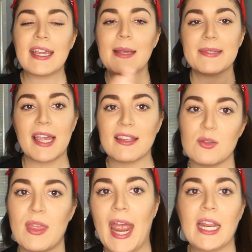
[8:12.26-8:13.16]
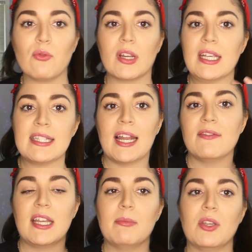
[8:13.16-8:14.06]
keep saying this with any rookies that
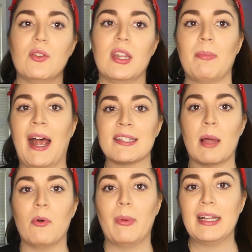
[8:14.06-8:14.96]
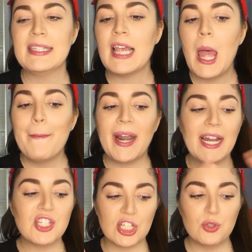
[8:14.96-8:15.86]
have debuted in the past couple months, but
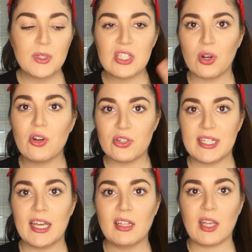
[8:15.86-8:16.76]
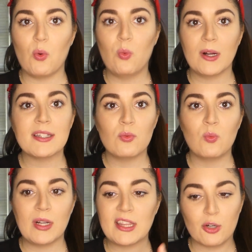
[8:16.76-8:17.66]
I genuinely don't understand, like,
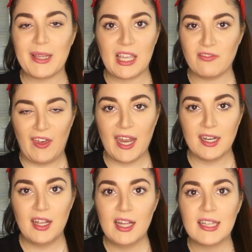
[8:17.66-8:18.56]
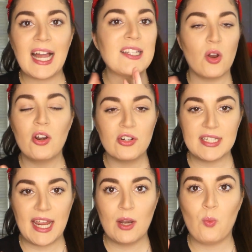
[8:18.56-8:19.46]
what they're being fed. Like, I don't
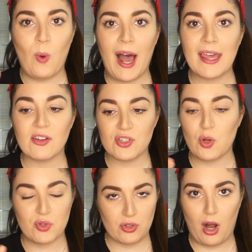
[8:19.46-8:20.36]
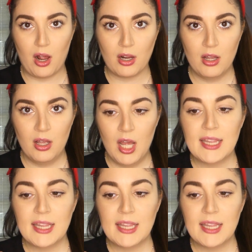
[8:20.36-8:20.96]
understand why they're so strong.